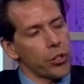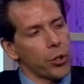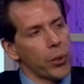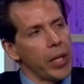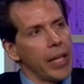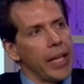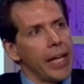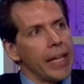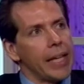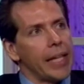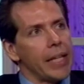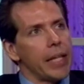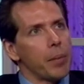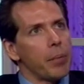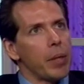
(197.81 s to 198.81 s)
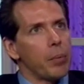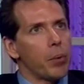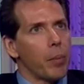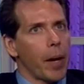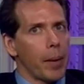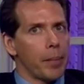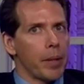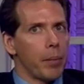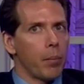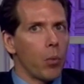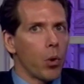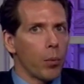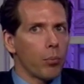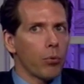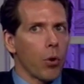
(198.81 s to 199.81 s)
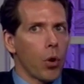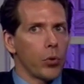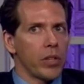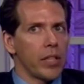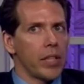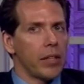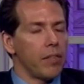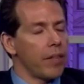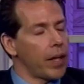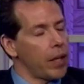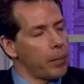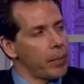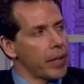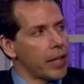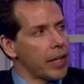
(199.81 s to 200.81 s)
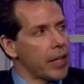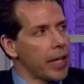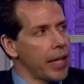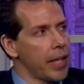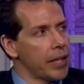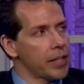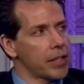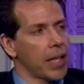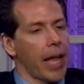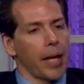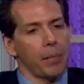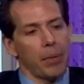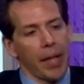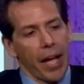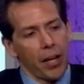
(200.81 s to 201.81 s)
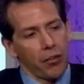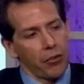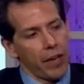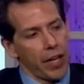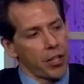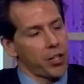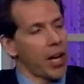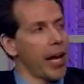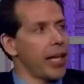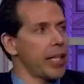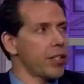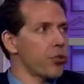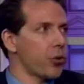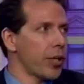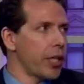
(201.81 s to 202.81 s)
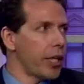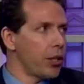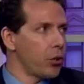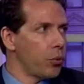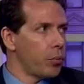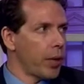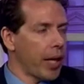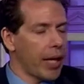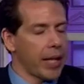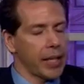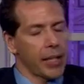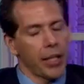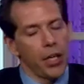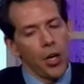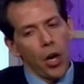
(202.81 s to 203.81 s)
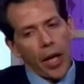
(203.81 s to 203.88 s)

So that people might be more prone to developing things like plantar fasciitis or heel pain